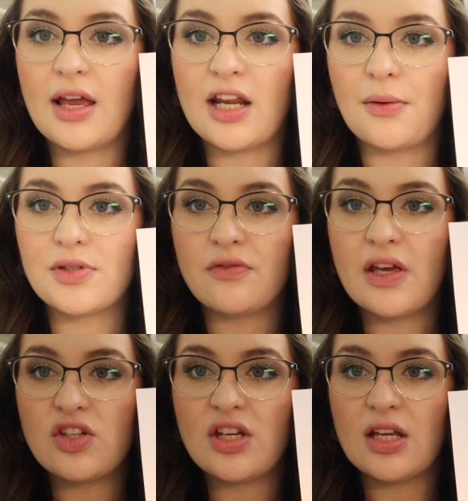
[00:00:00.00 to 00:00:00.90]
an
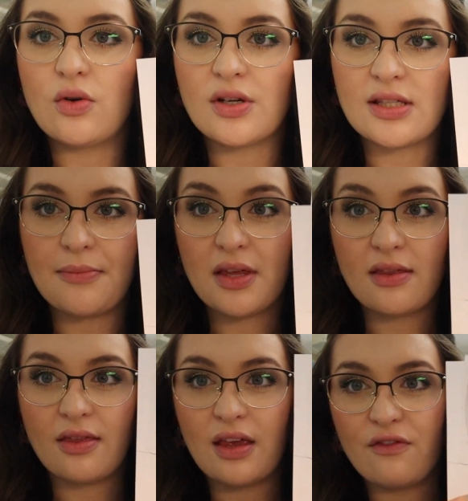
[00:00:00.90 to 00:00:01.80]
observation or something
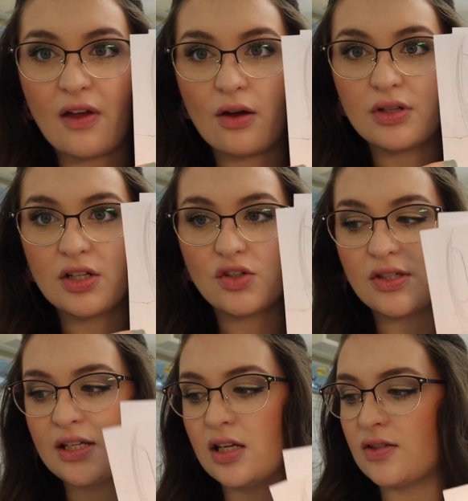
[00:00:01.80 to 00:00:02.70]
that they found
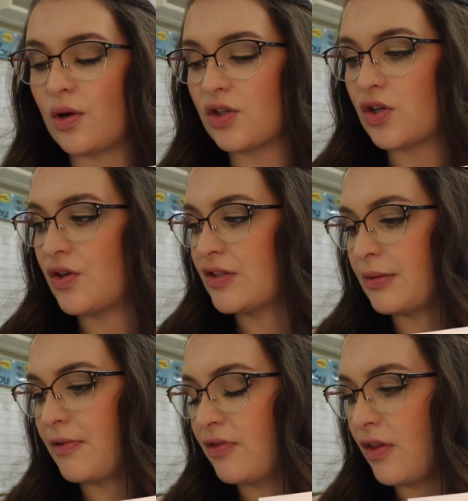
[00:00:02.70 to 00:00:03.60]
interesting. So I'll show you
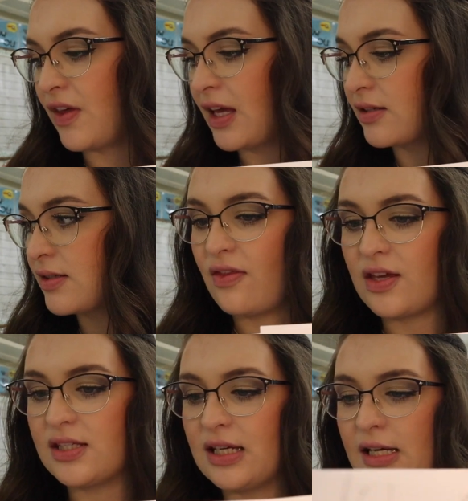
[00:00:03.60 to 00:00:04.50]
some of the things that
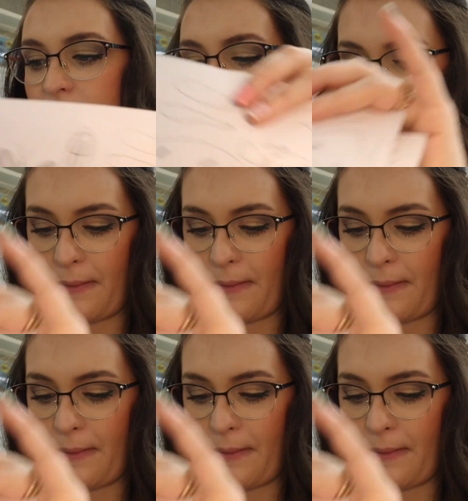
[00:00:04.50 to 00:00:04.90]
they did.